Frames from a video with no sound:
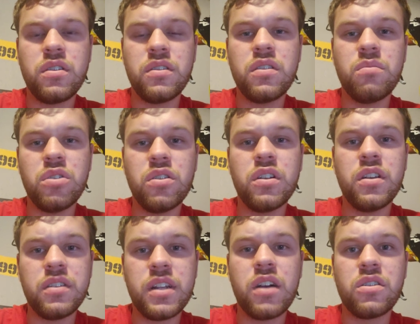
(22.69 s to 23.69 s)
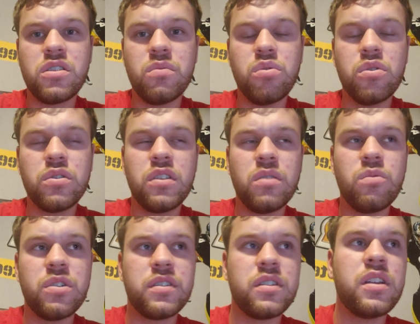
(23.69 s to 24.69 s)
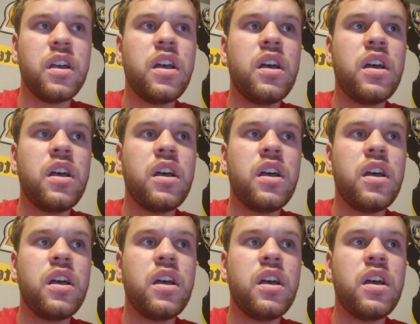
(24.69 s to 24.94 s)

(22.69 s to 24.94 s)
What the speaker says: disabilities and how to support them was an